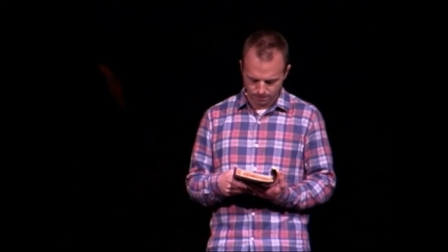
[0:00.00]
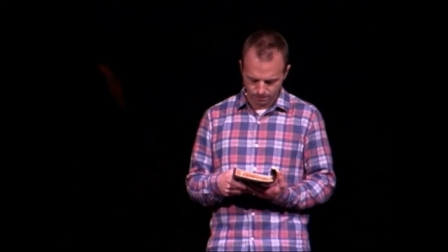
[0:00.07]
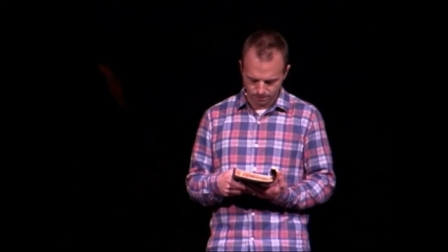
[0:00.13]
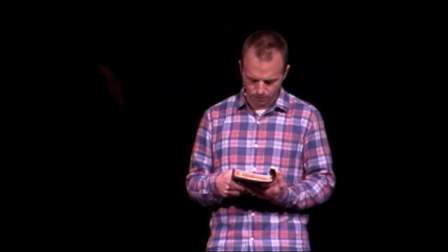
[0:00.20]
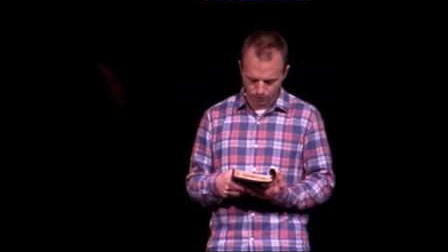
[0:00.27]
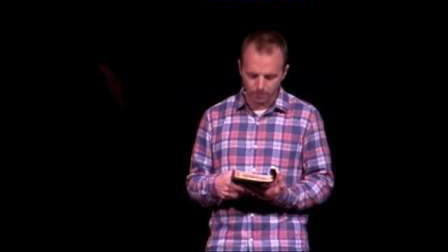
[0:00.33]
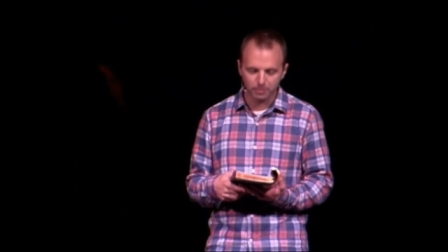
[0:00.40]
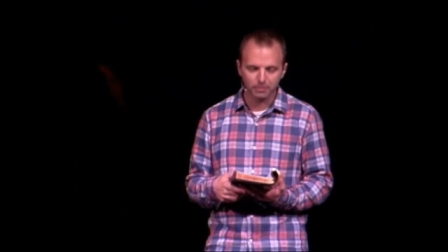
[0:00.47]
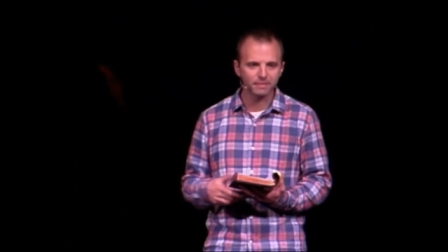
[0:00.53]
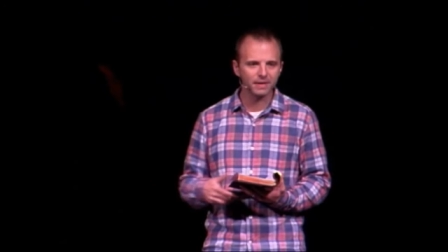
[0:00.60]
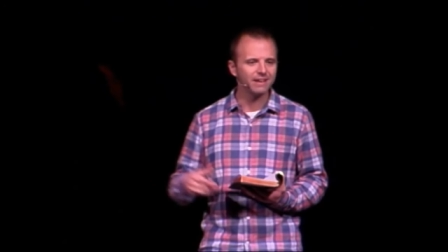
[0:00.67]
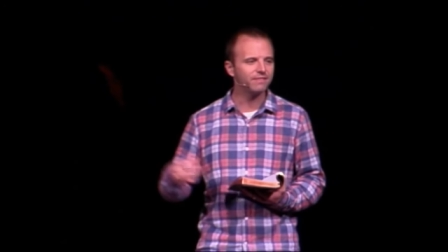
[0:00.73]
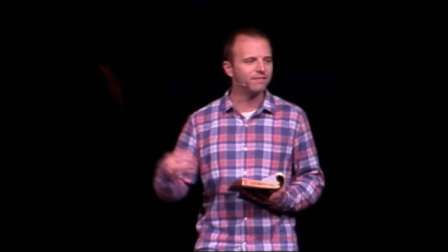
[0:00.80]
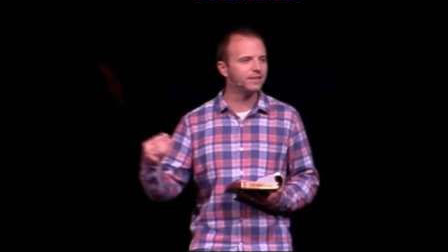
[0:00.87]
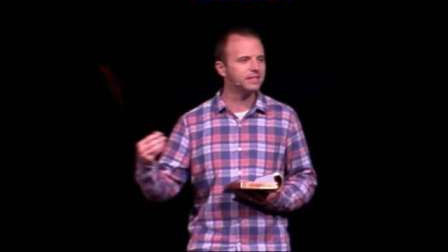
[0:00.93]
for Him to
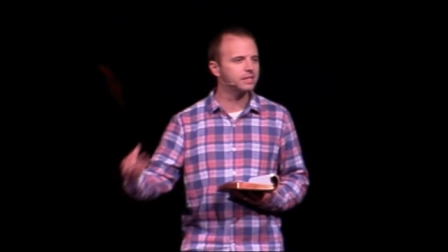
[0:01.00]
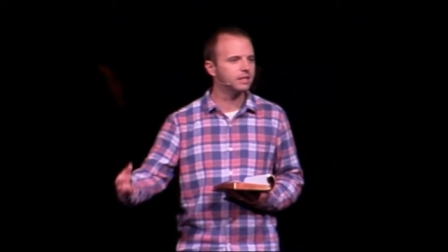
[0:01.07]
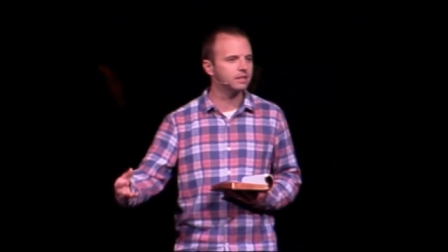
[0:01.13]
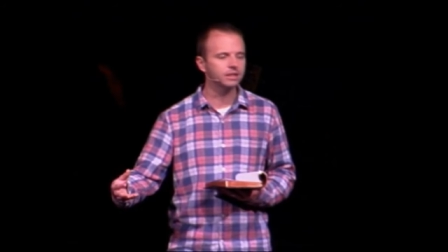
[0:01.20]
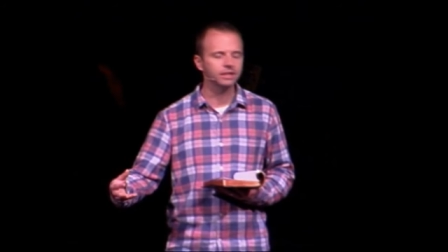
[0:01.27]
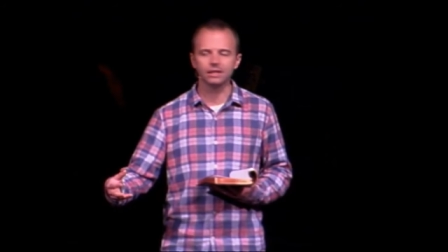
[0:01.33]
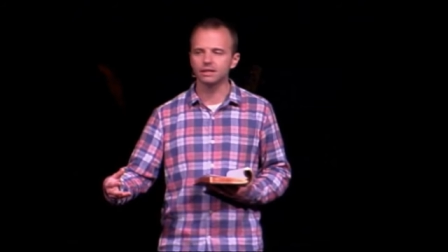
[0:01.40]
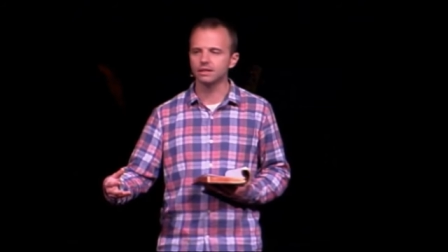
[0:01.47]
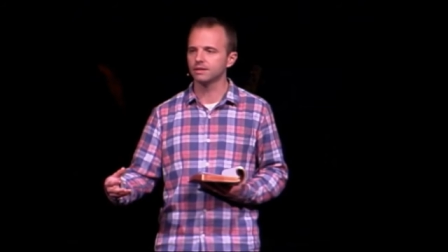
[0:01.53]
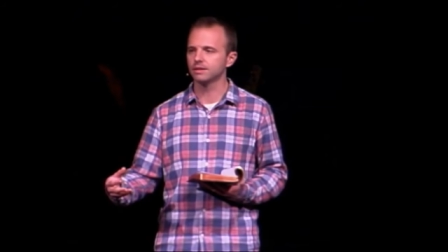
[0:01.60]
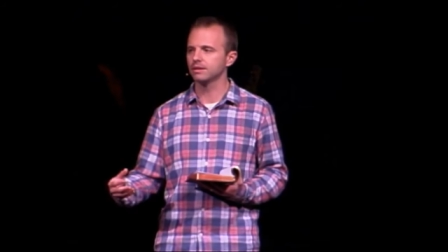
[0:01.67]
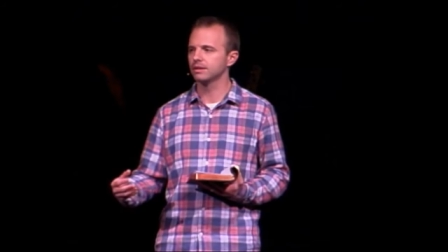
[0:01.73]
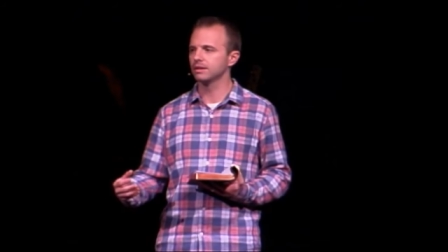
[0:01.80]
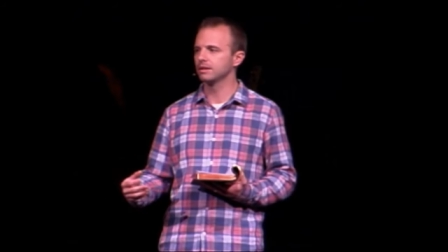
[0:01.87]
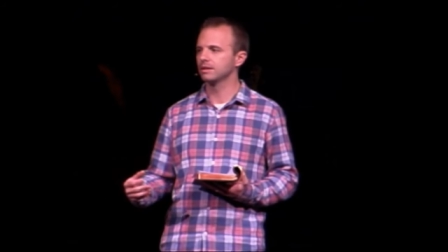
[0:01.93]
provide physically,
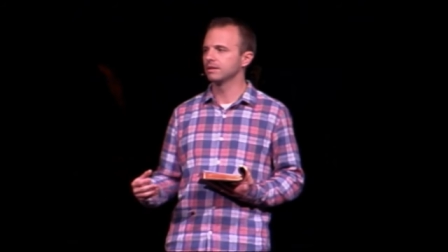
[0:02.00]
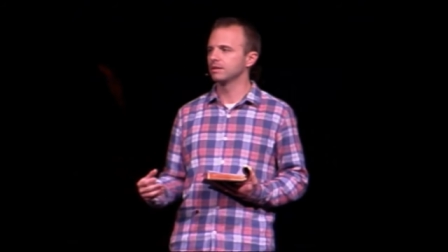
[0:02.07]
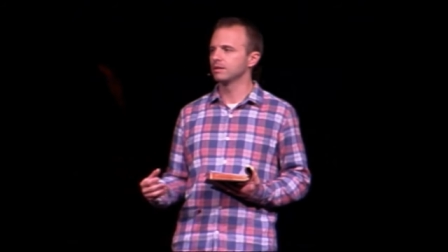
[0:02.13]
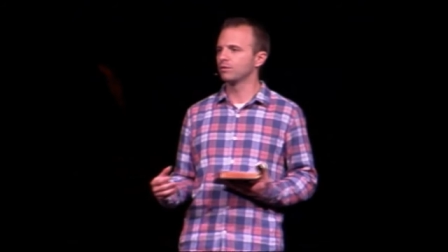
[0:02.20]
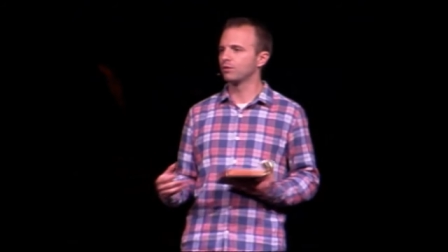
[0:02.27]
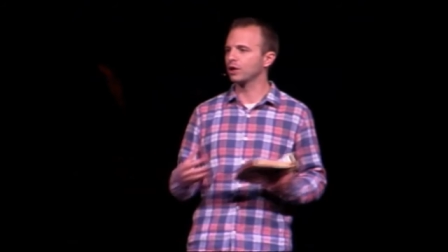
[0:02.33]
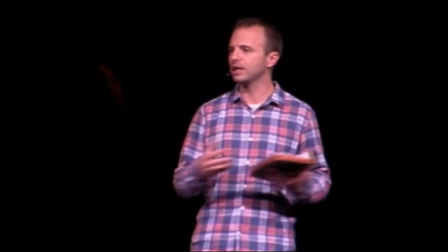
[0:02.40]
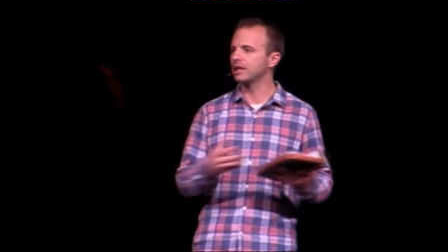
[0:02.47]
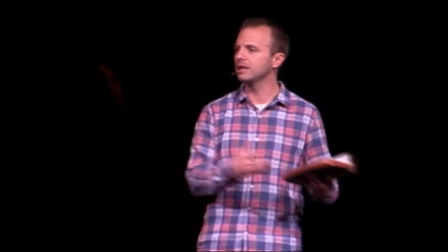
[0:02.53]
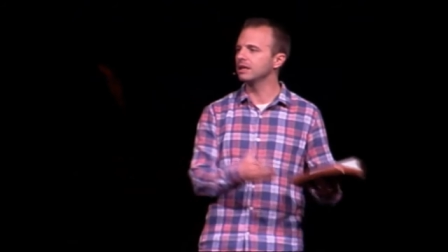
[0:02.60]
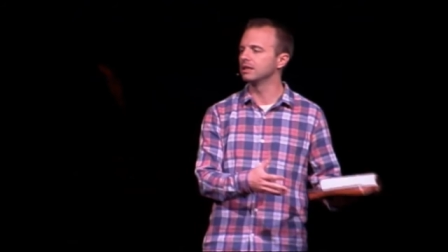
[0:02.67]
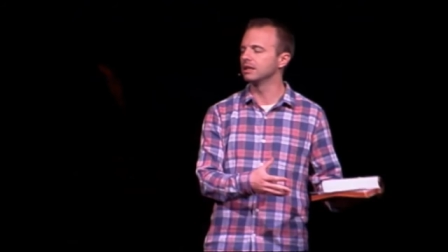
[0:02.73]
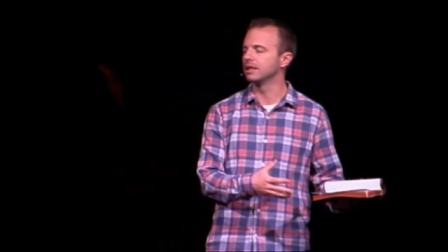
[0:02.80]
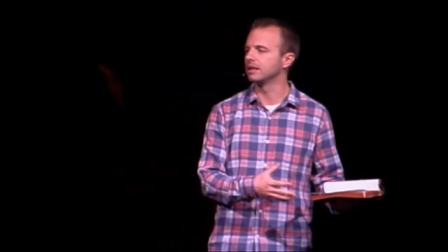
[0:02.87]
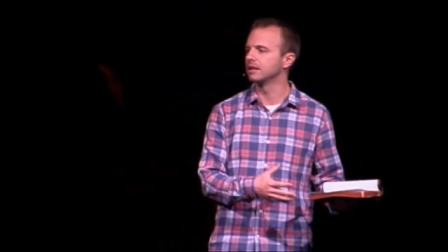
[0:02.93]
for
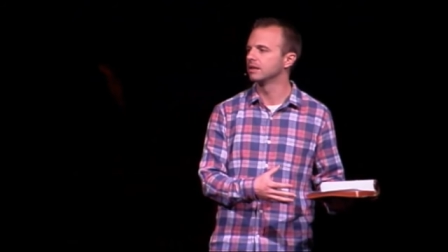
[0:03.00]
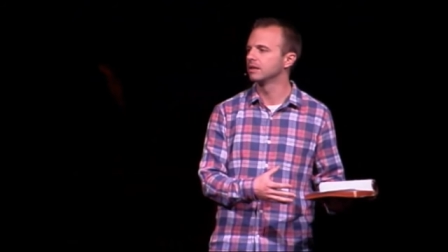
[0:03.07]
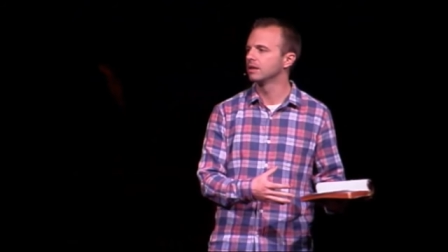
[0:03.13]
healing,